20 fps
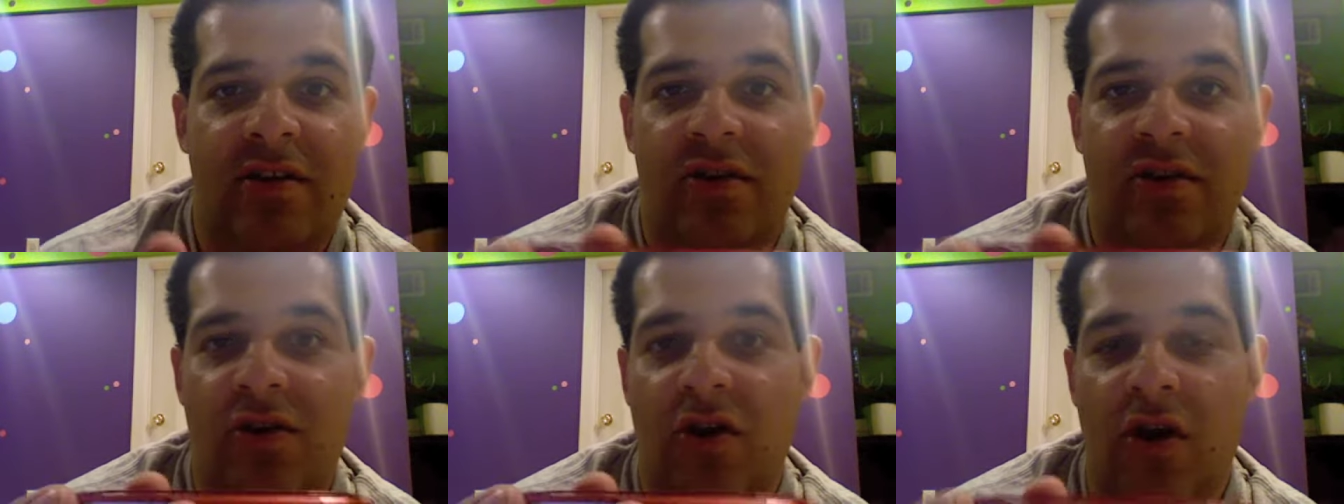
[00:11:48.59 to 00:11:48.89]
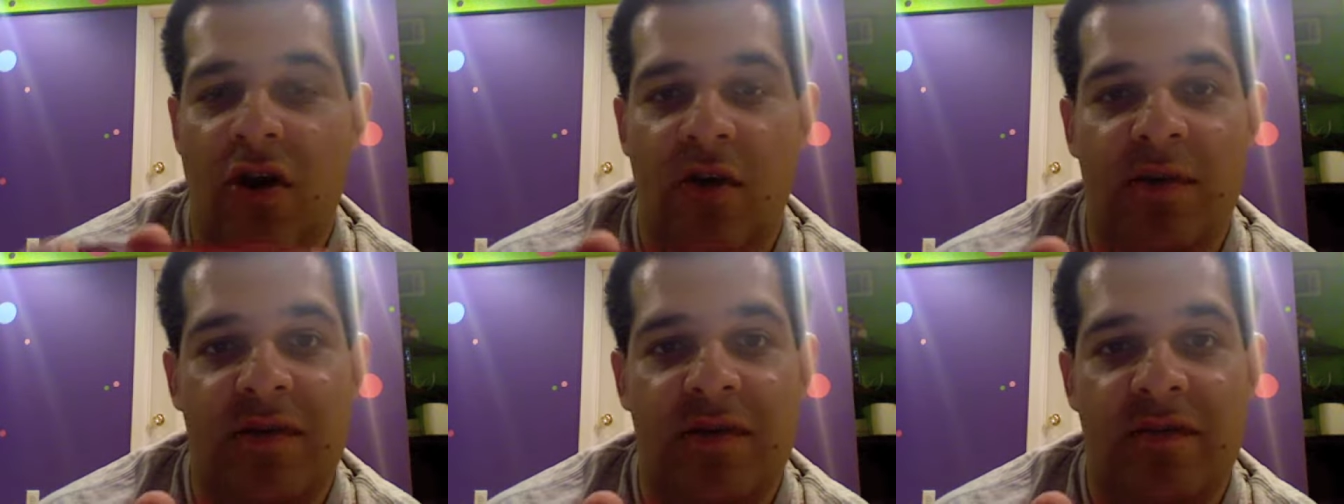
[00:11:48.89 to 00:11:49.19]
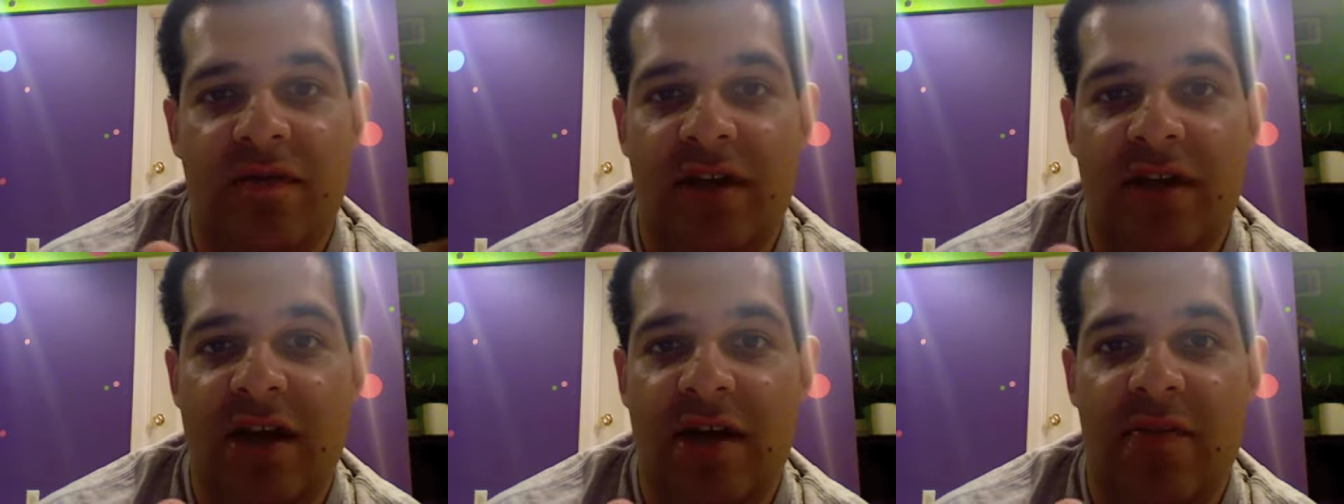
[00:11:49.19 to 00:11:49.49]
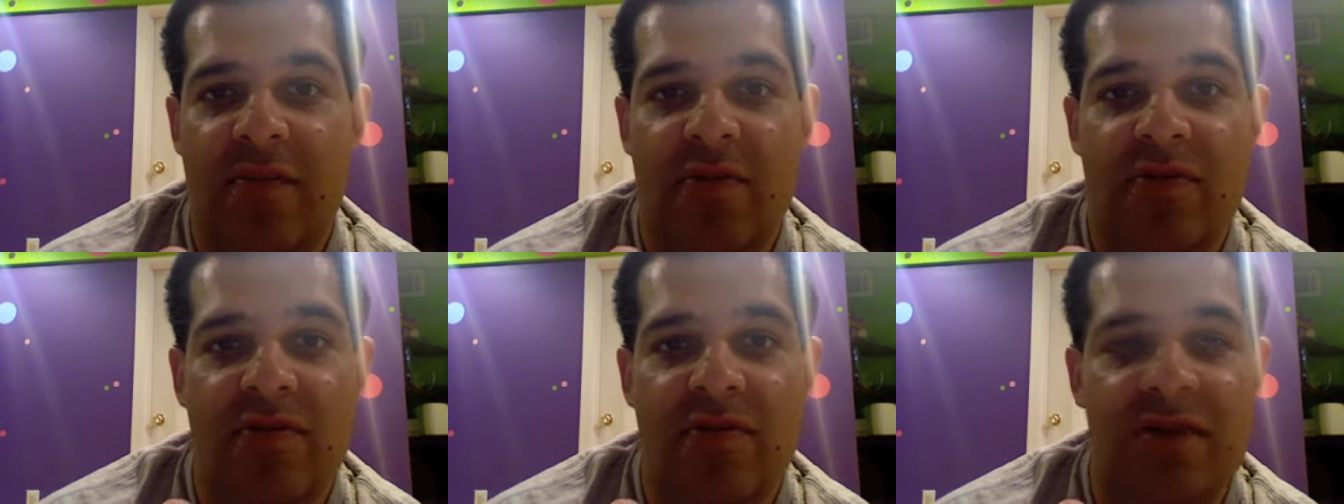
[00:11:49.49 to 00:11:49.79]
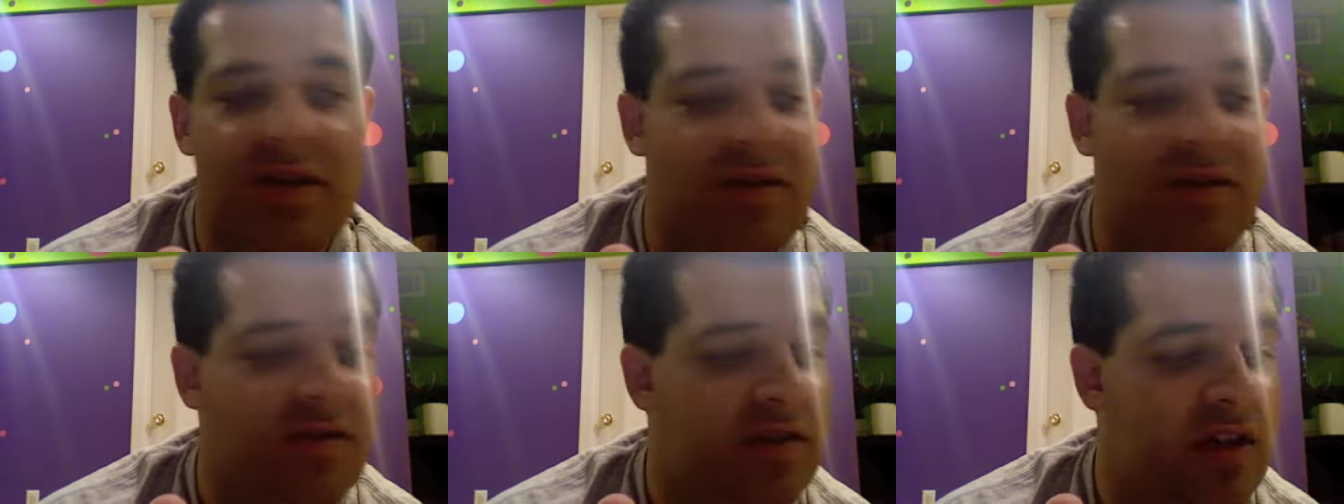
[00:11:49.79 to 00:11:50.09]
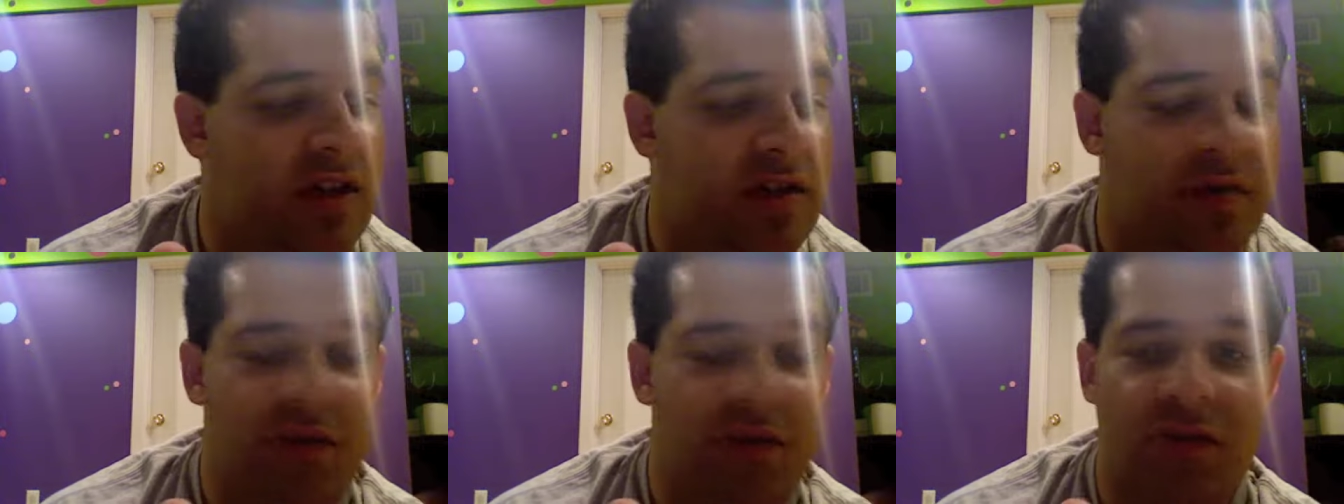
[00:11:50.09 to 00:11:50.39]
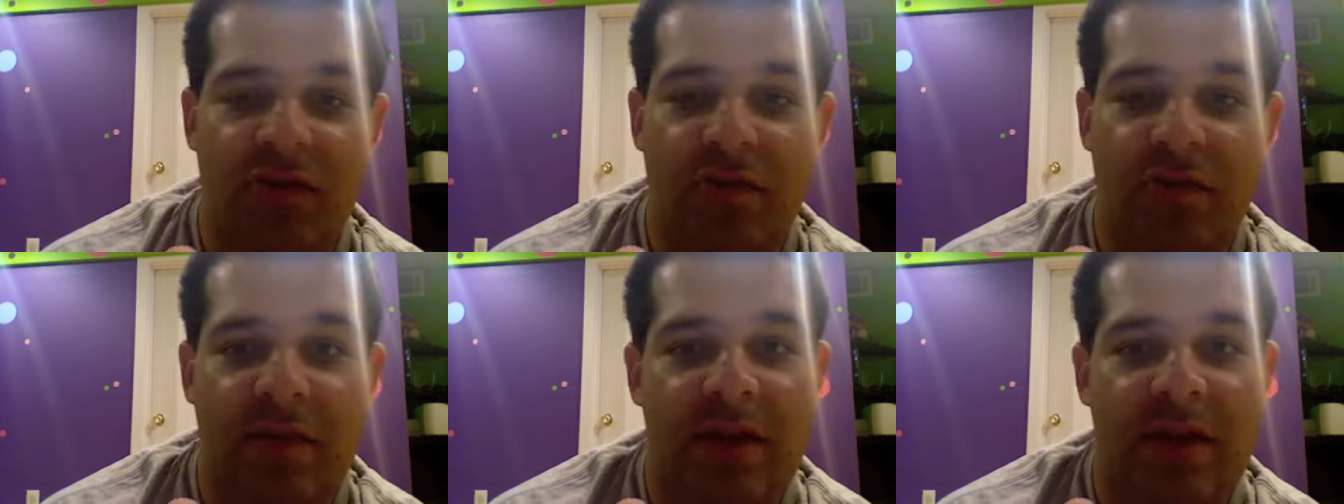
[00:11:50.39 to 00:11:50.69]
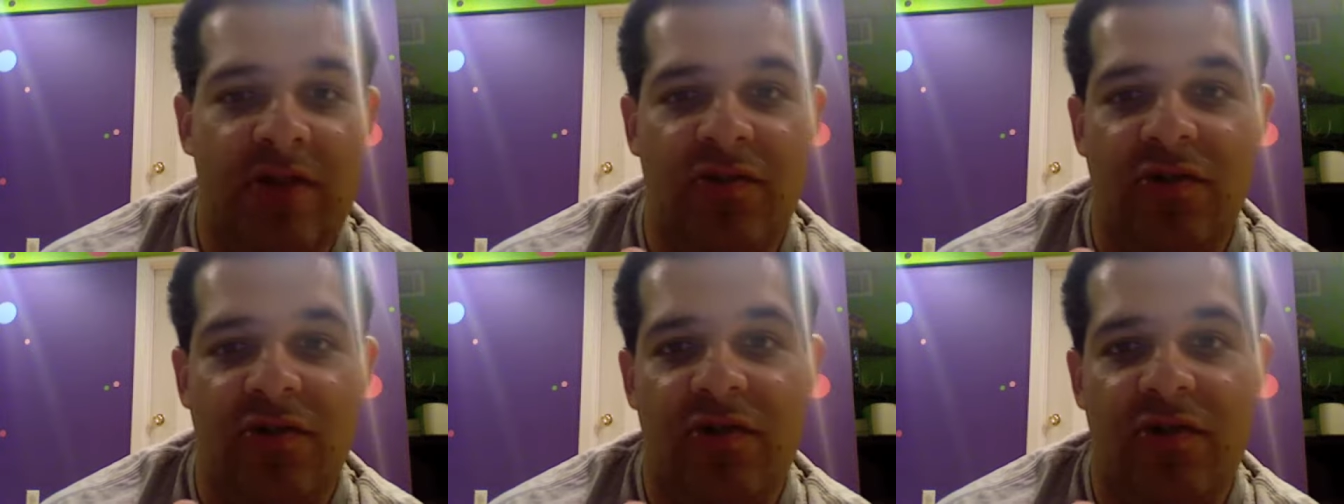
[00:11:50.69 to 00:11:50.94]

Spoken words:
Carbon fiber is nothing special.